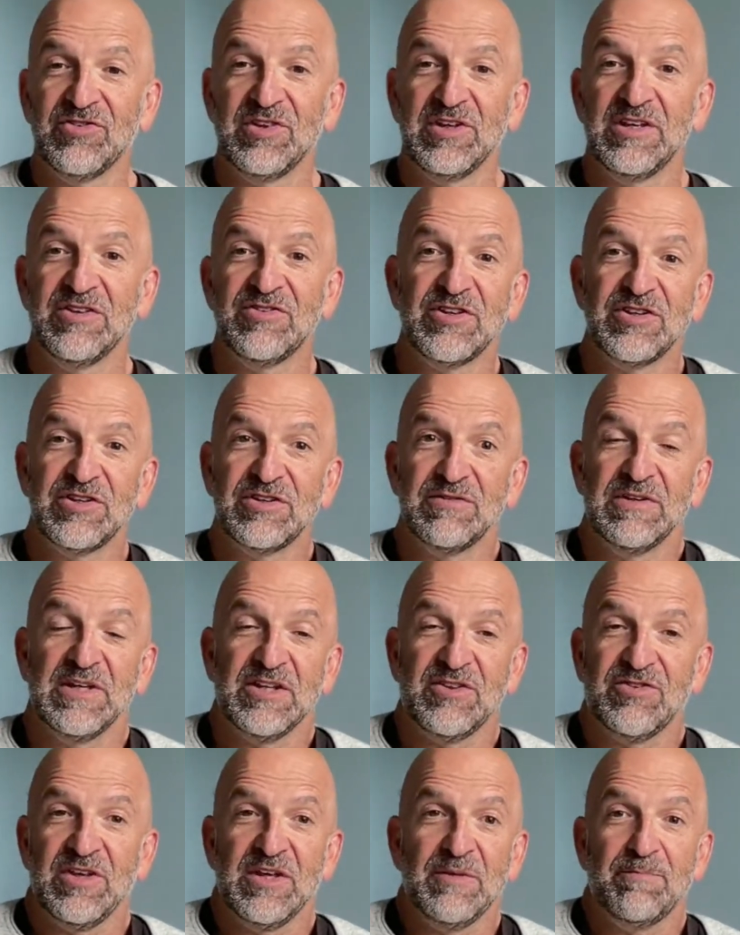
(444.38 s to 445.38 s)

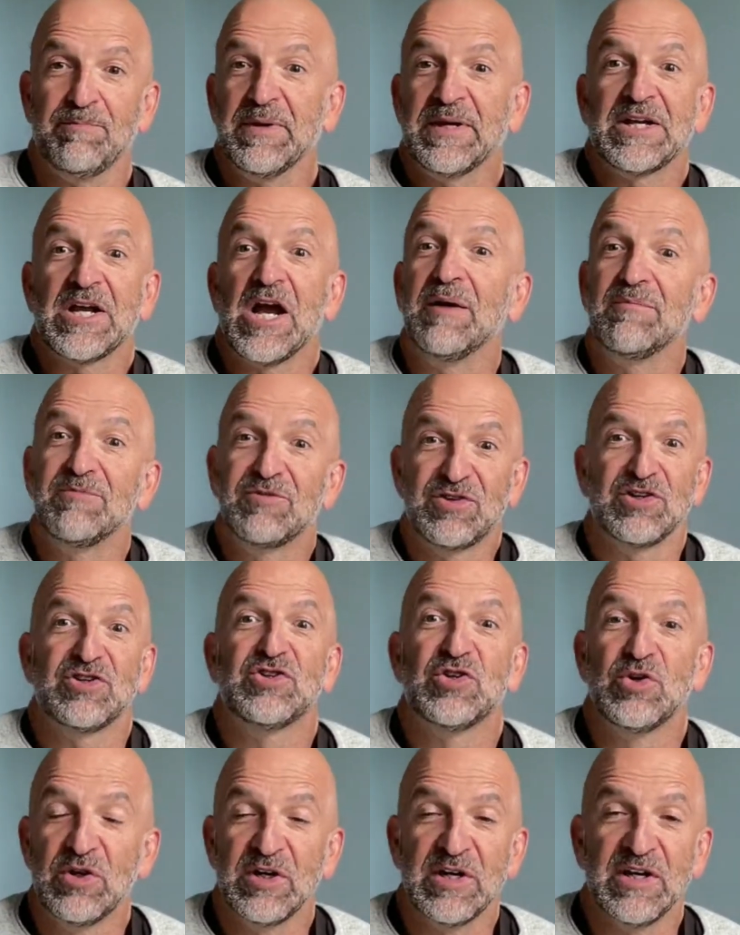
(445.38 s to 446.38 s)
it becomes
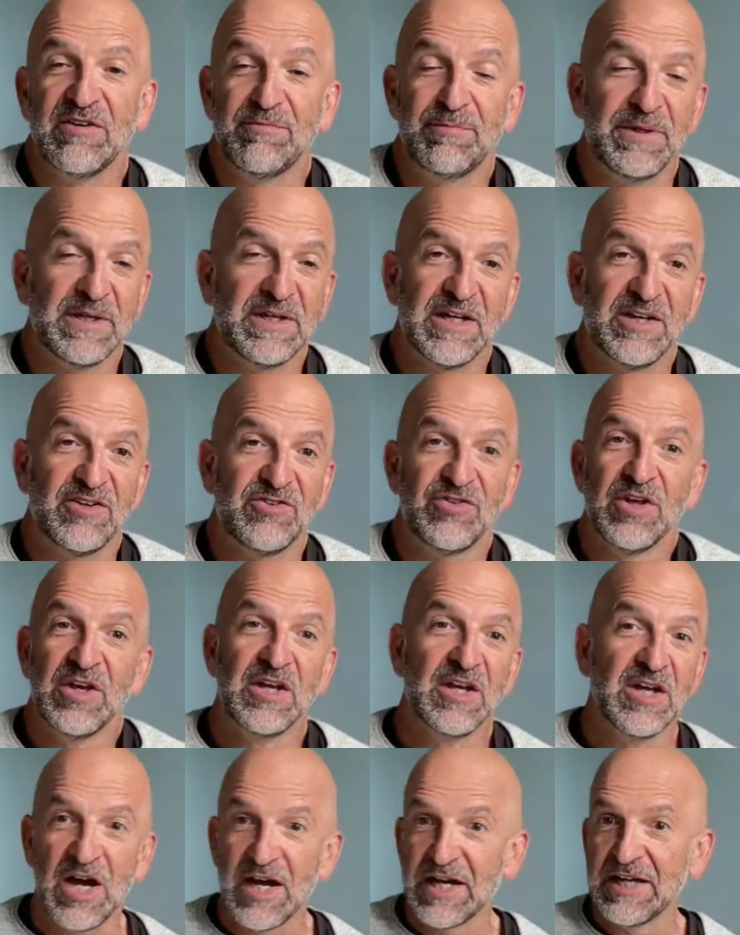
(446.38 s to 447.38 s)
intuitive, because
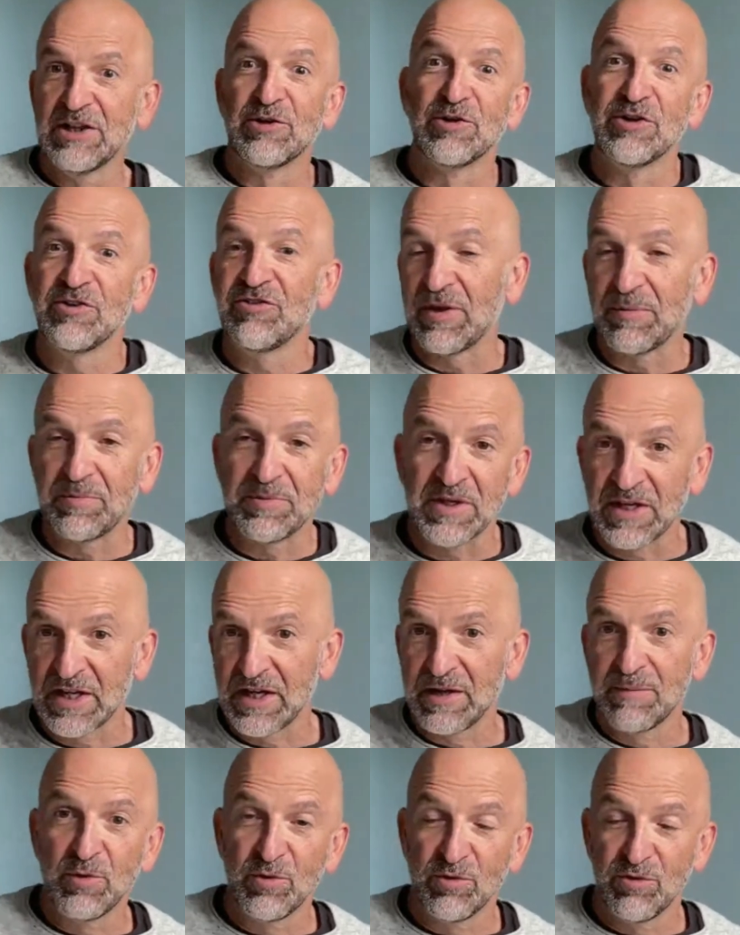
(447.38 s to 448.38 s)
I learn something and
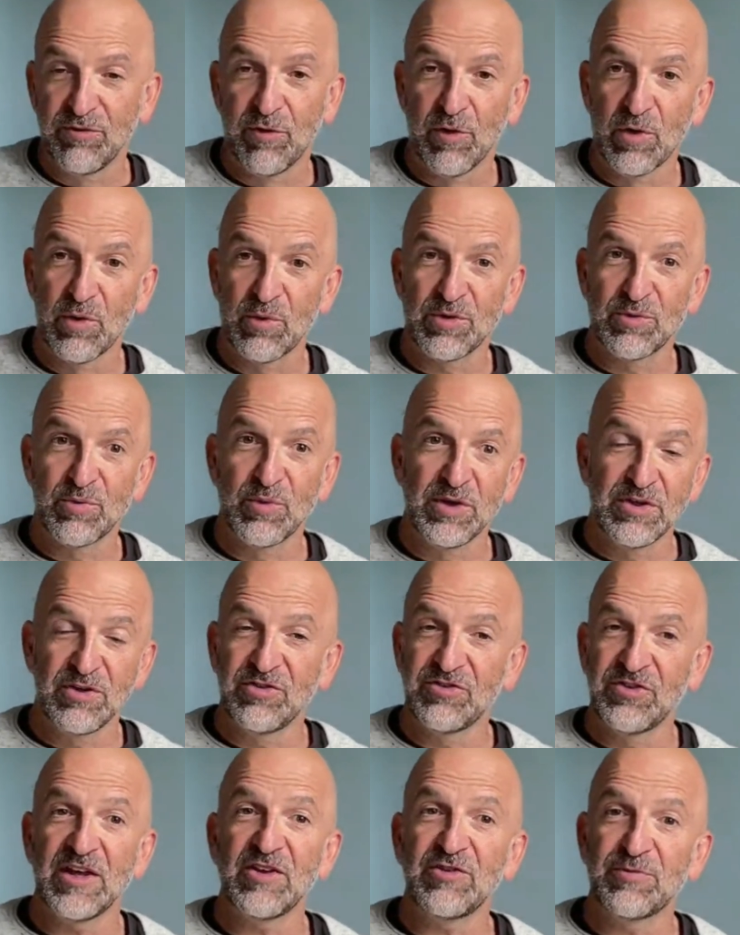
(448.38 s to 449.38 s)
I move forward. Well, your
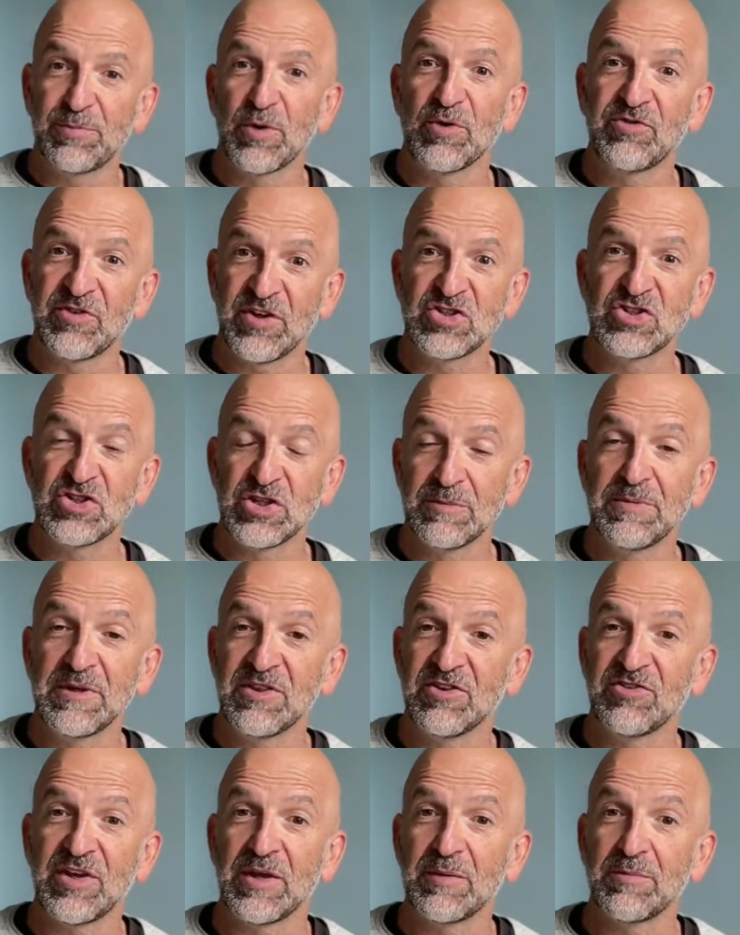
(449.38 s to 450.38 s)
sales process should be
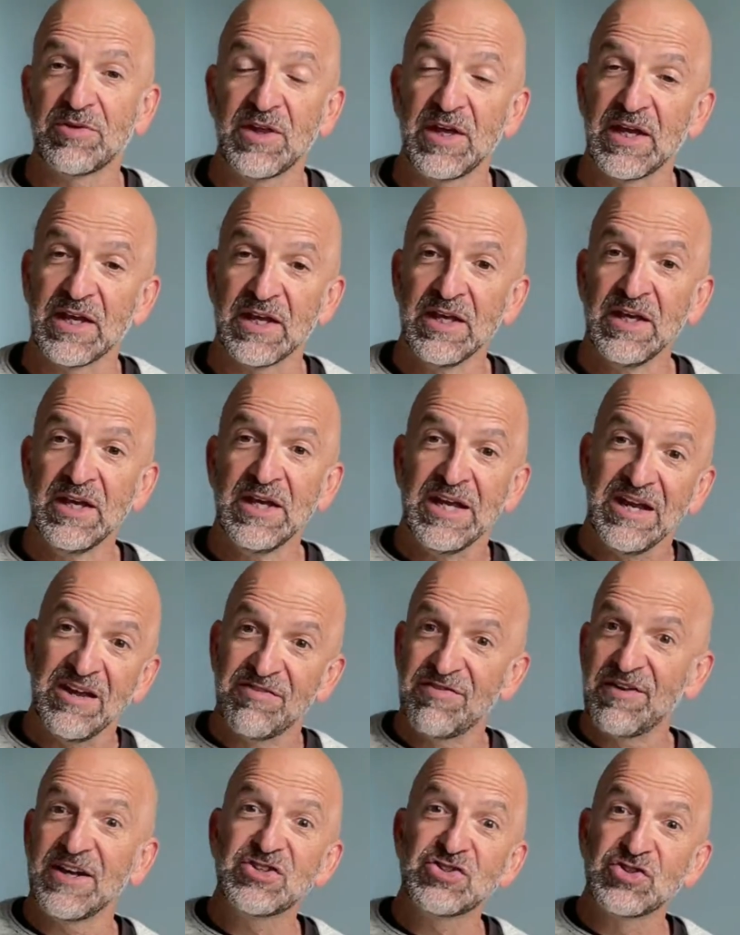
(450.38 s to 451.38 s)
the same thing.
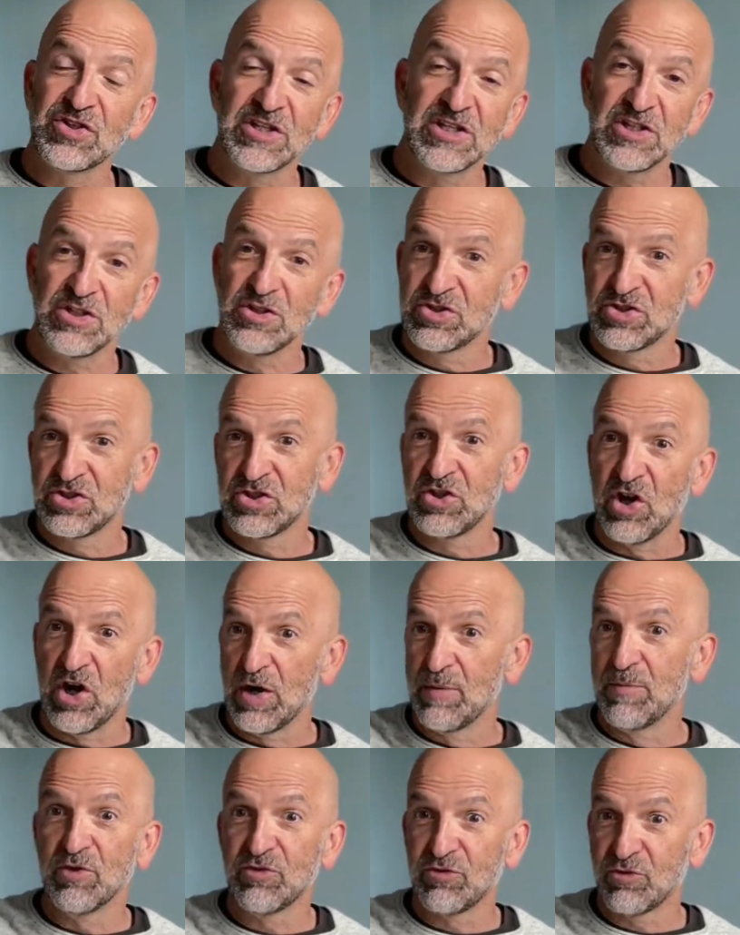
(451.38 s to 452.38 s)
Eventually, you should
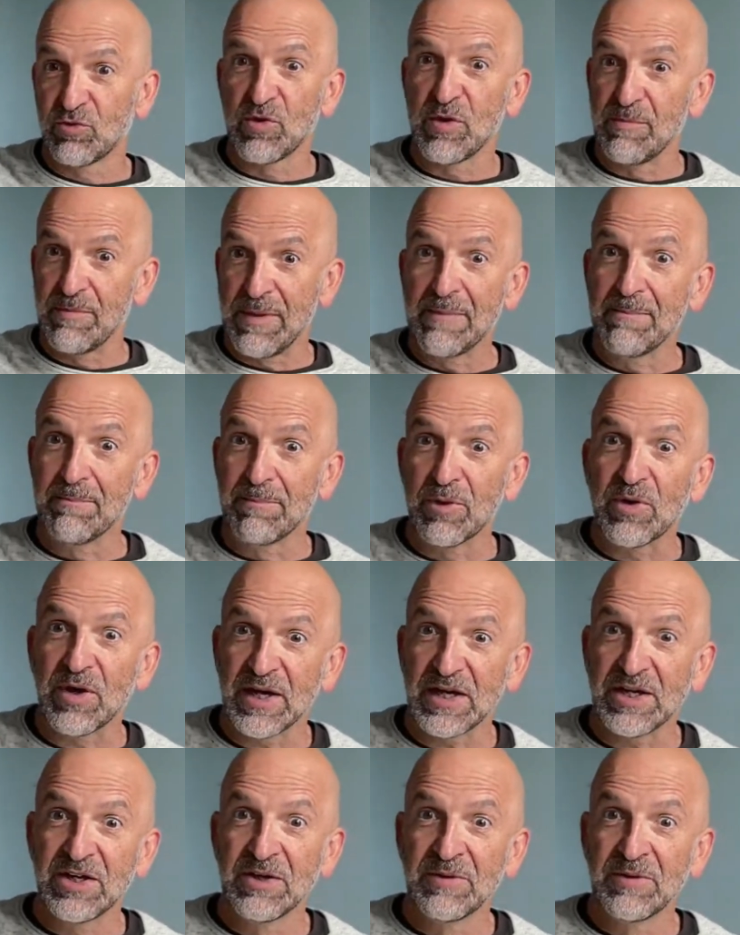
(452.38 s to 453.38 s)
almost remember it